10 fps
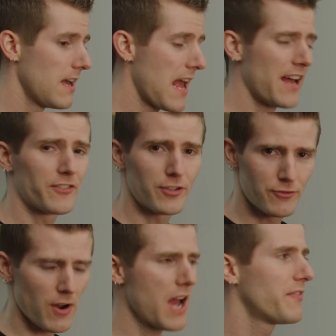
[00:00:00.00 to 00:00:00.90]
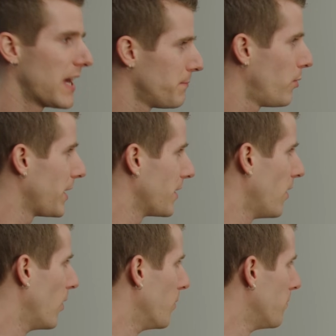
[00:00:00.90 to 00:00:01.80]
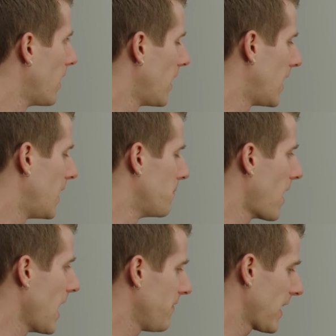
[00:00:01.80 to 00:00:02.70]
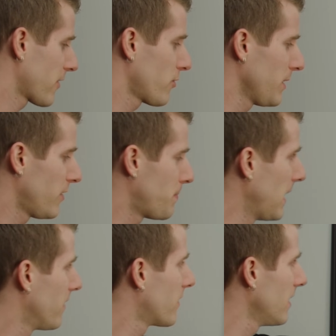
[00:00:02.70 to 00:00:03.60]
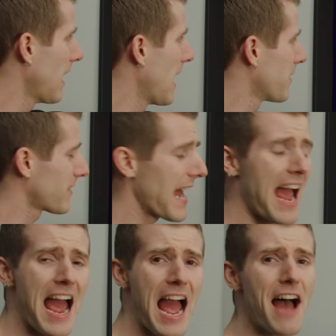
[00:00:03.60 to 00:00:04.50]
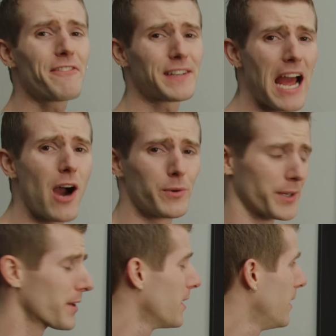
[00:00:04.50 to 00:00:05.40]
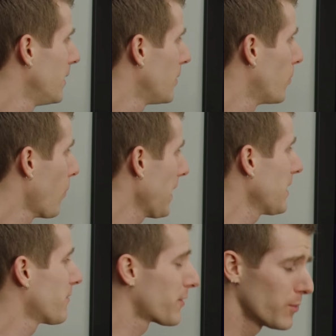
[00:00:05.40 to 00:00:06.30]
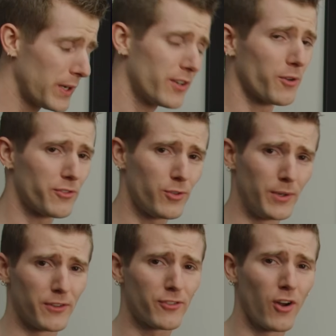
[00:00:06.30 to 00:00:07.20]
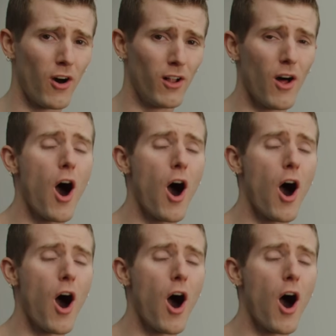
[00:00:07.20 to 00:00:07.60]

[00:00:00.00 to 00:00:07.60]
And to drive that point home, um, I've actually spent the last half an hour waiting for Windows to install